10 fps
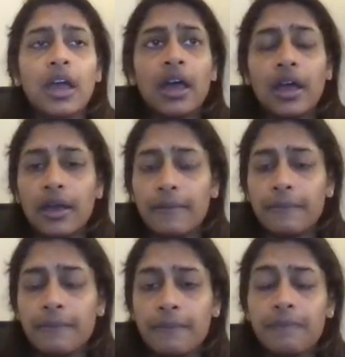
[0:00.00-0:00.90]

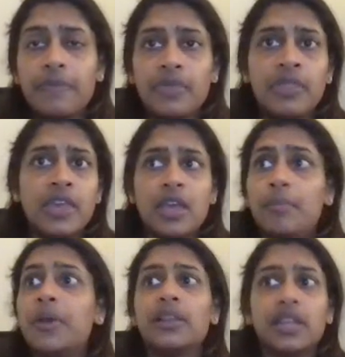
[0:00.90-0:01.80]
the
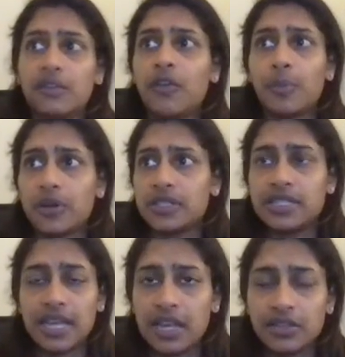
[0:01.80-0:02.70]
ability for a person
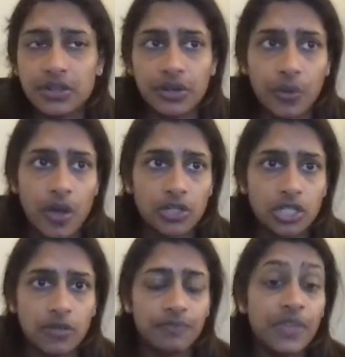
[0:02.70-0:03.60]
to answer in a
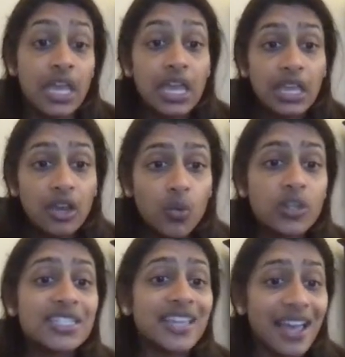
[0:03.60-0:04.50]
question. Here
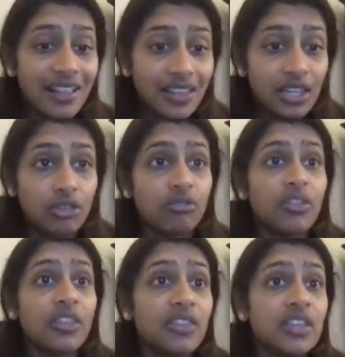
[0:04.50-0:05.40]
we're telling you
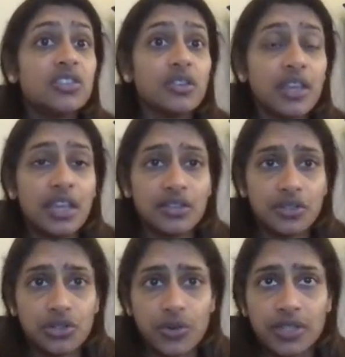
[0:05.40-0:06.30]
that these are the
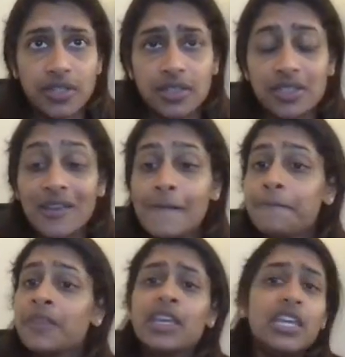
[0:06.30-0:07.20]
answer choices.
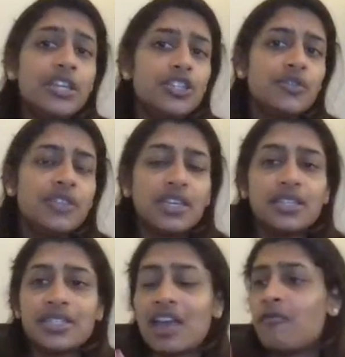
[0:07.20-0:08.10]
Each of
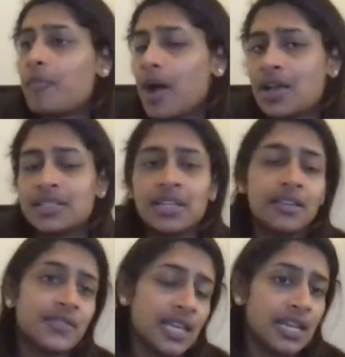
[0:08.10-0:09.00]
these have
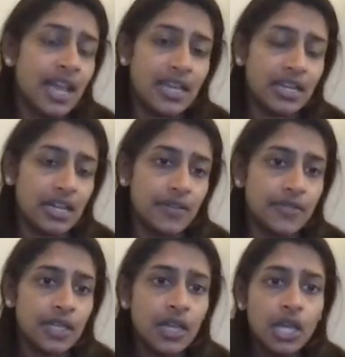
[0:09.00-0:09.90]
positives and
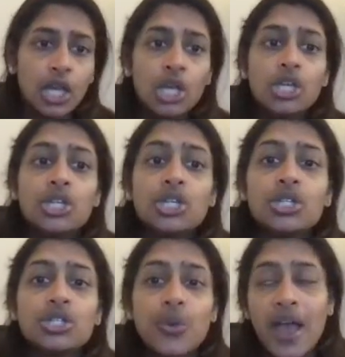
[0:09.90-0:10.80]
negatives.
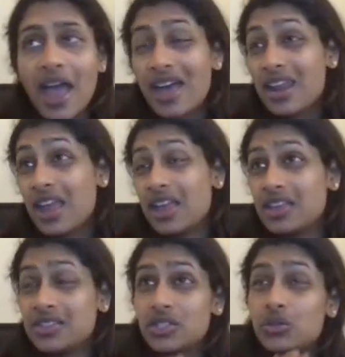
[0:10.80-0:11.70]
So I had
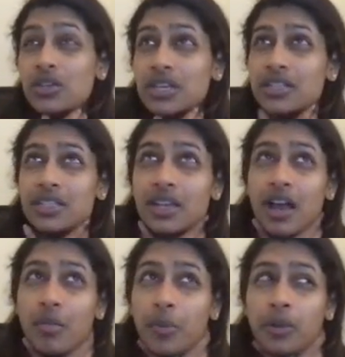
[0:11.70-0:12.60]
a student a
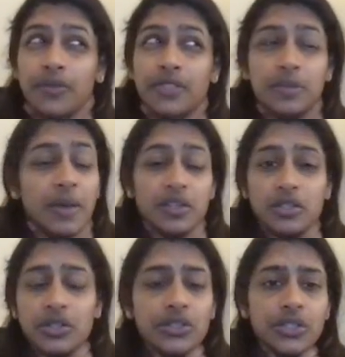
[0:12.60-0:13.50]
couple of
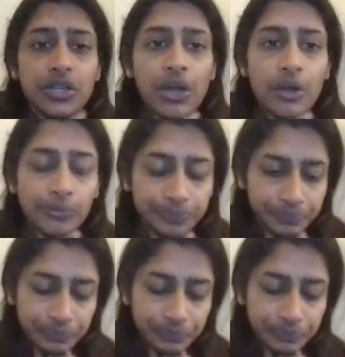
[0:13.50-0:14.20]
semesters ago,